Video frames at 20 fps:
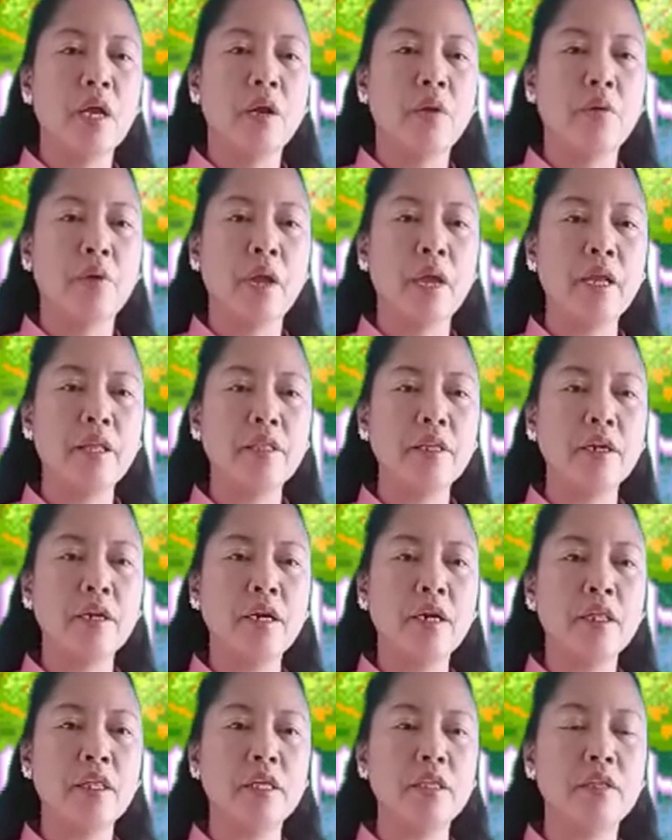
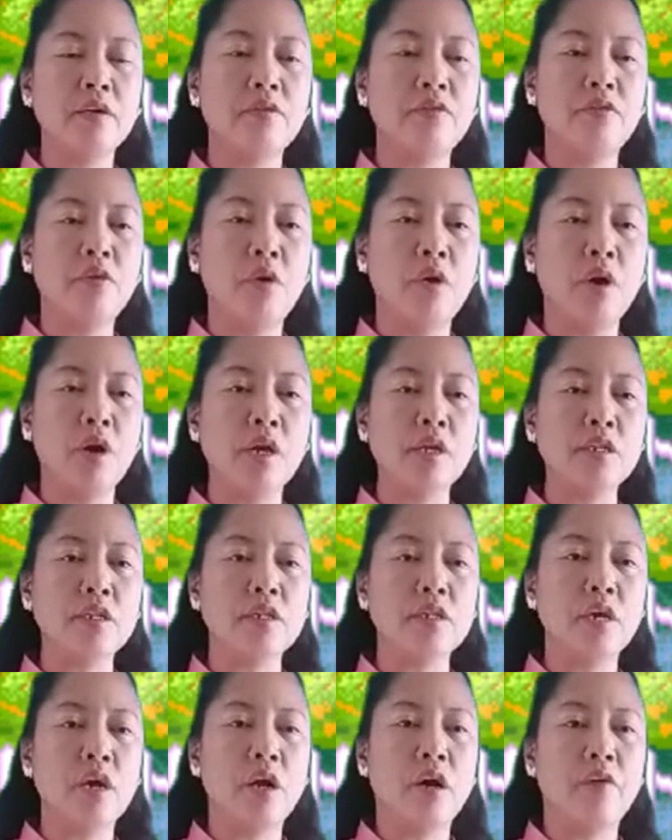greater than the
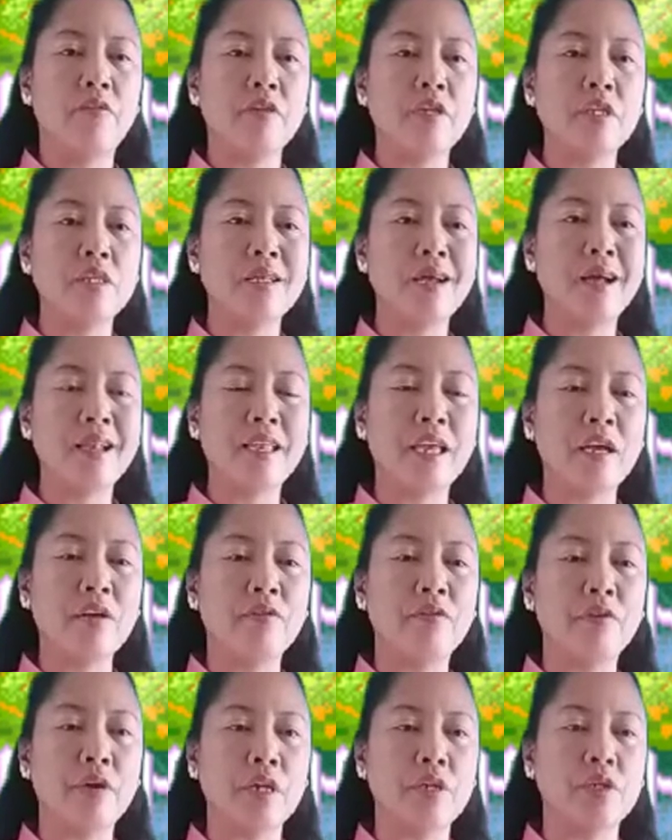force of static
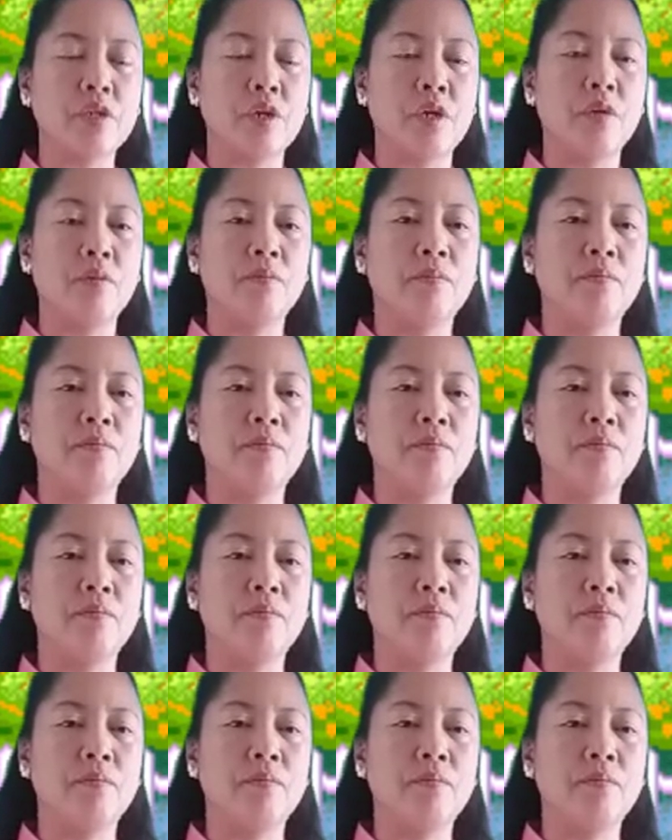friction.